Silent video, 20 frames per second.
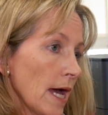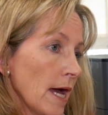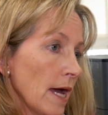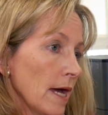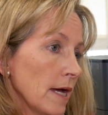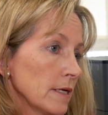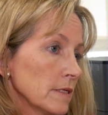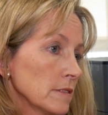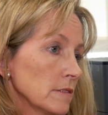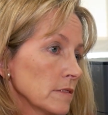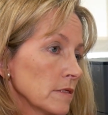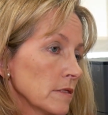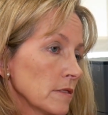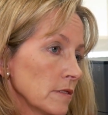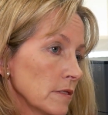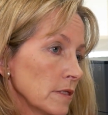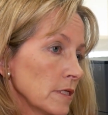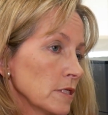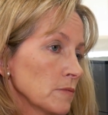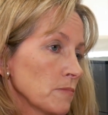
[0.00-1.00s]
and
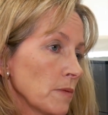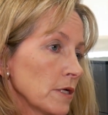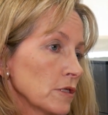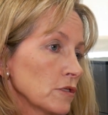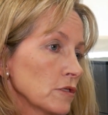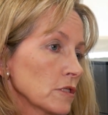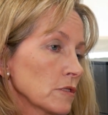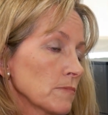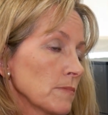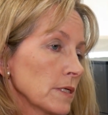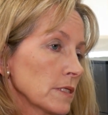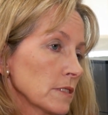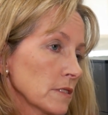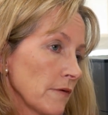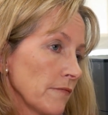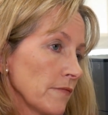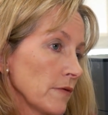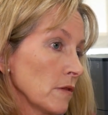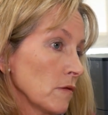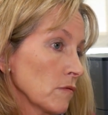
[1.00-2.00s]
these patients may
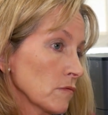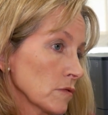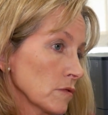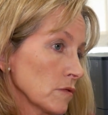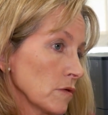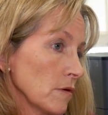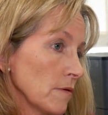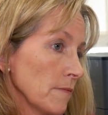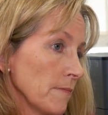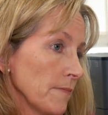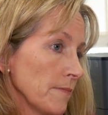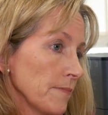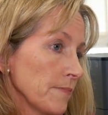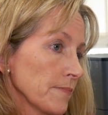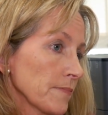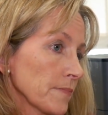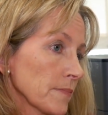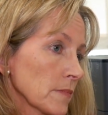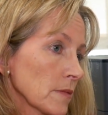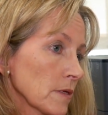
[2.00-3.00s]
suffer long-term
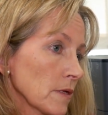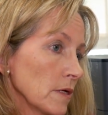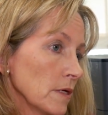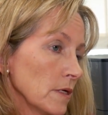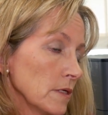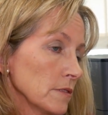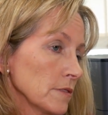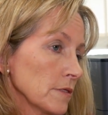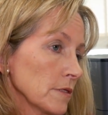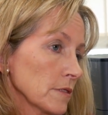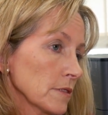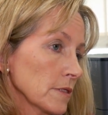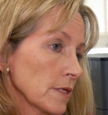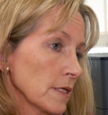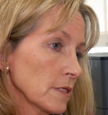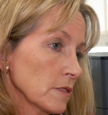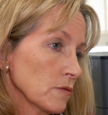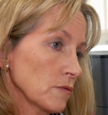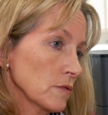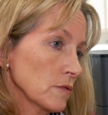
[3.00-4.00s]
illness as a